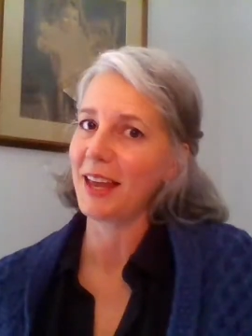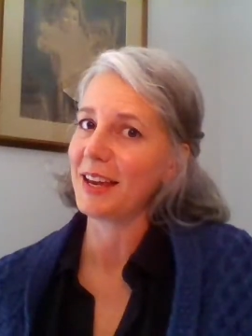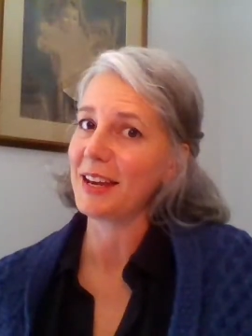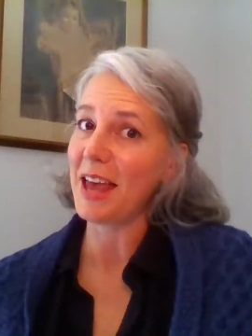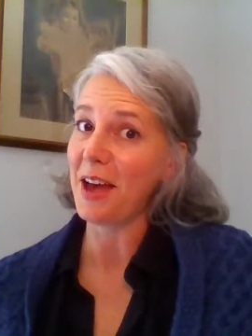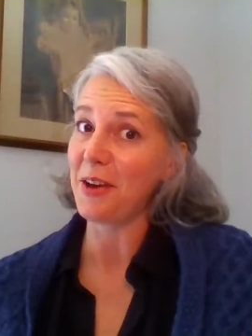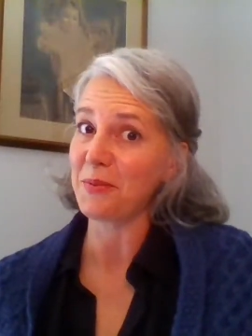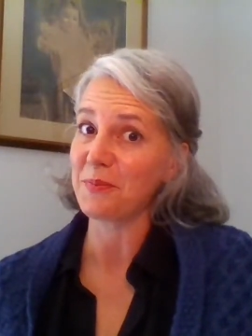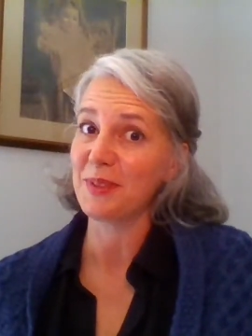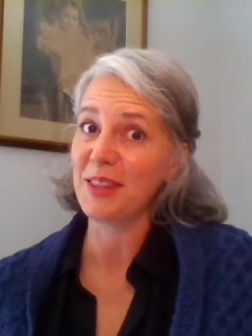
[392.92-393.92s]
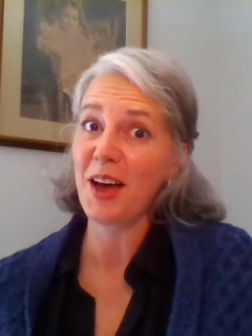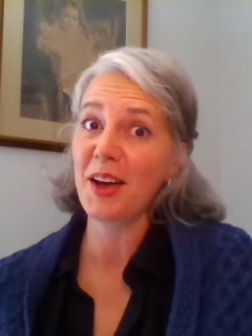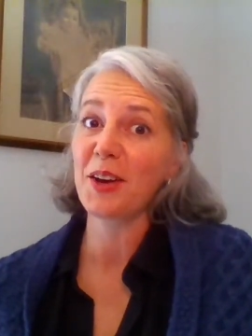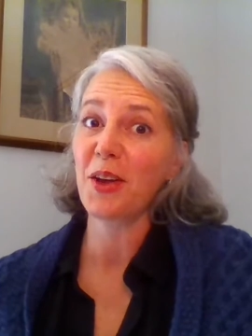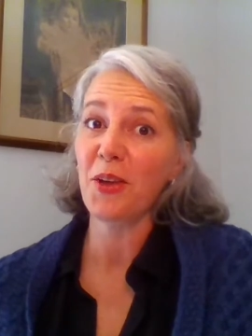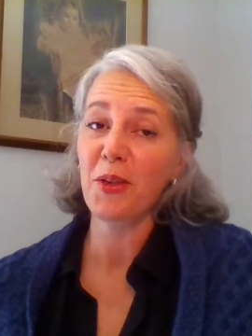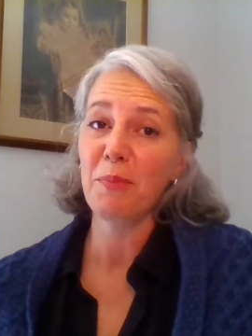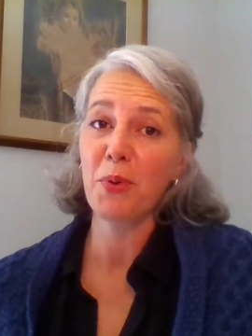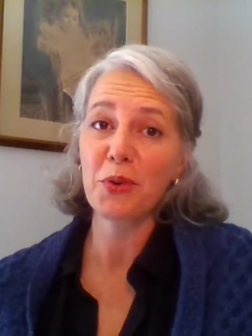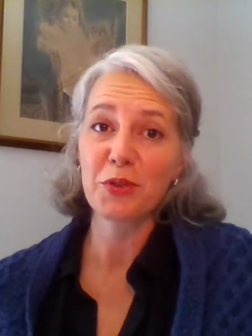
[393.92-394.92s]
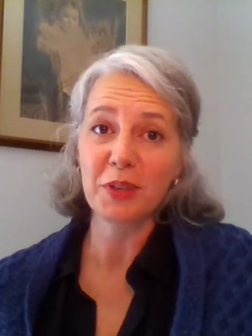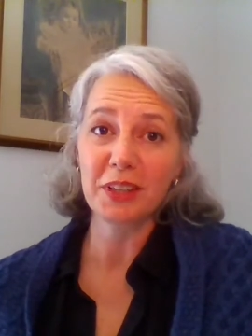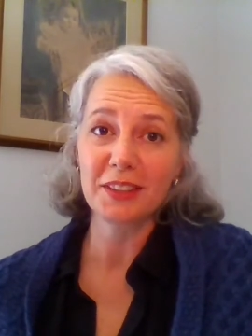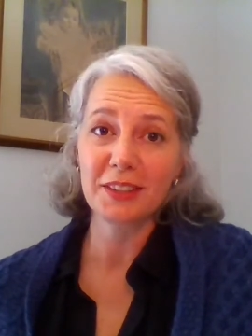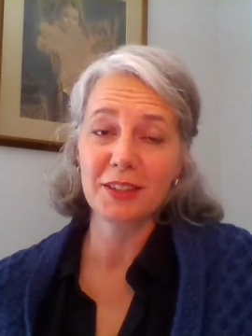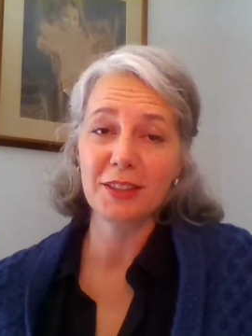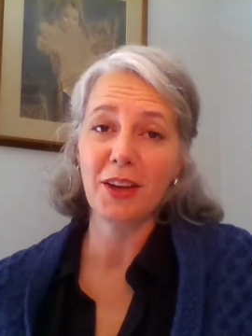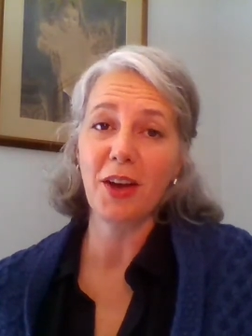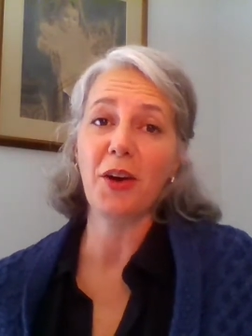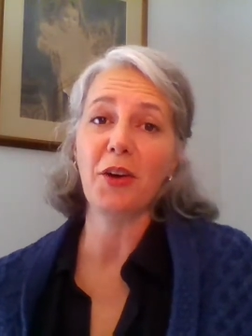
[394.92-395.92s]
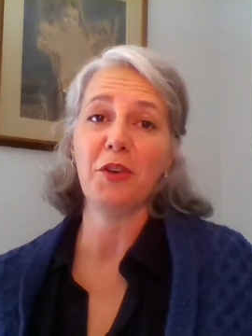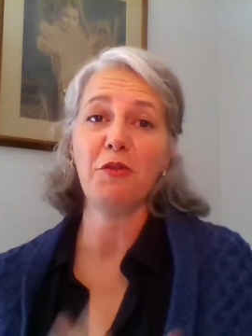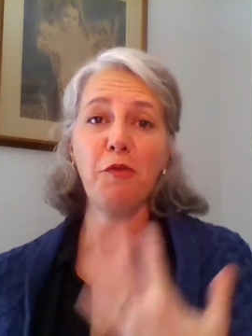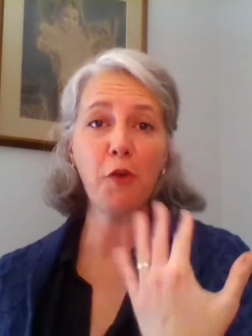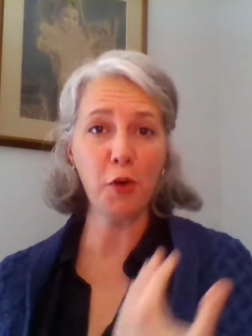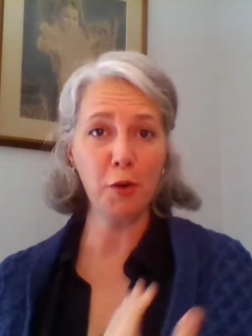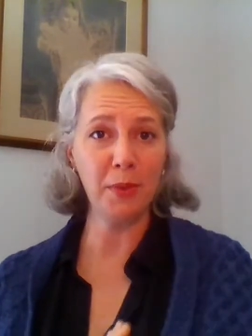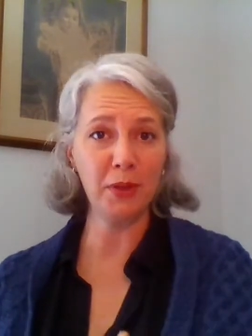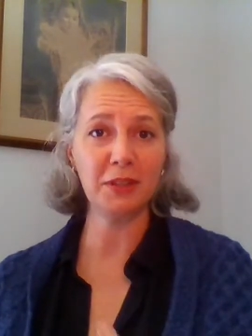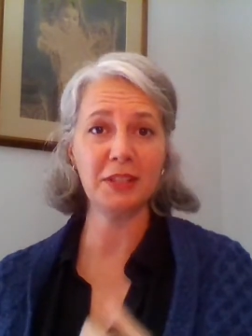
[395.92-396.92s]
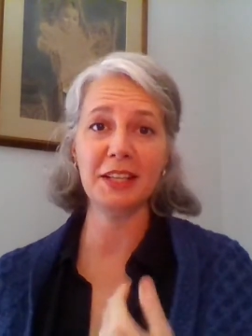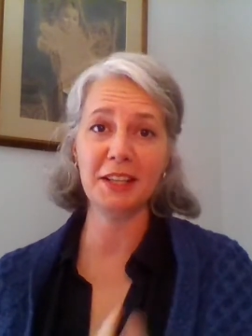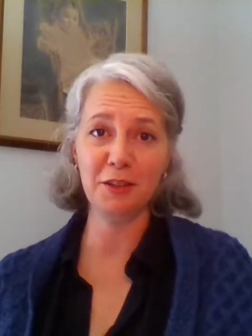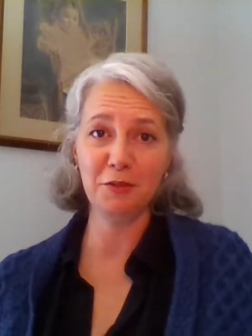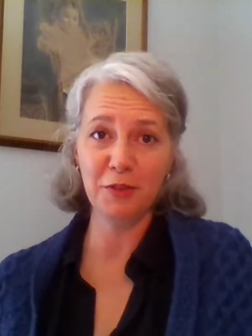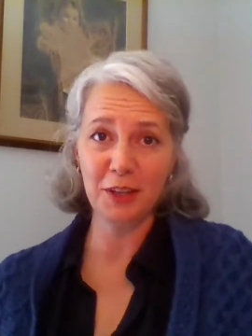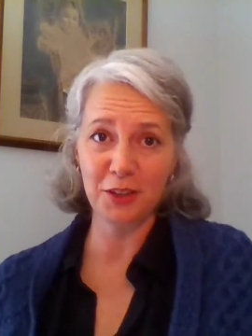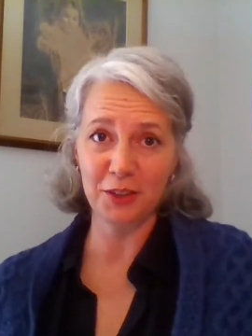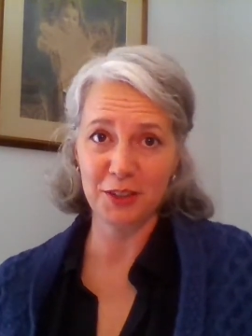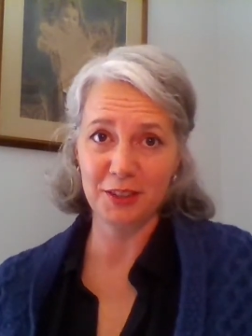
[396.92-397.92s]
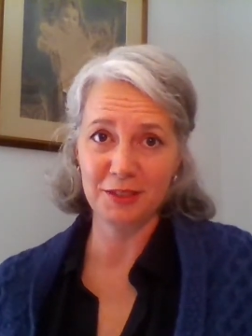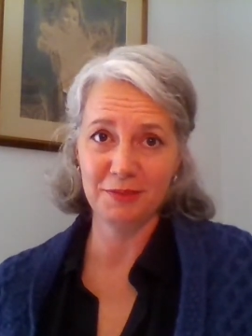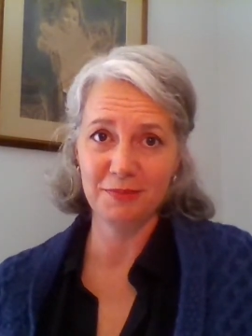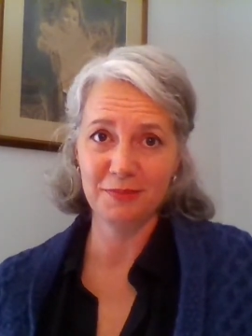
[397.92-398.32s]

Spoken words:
Now, not all portraits are formal seated figures.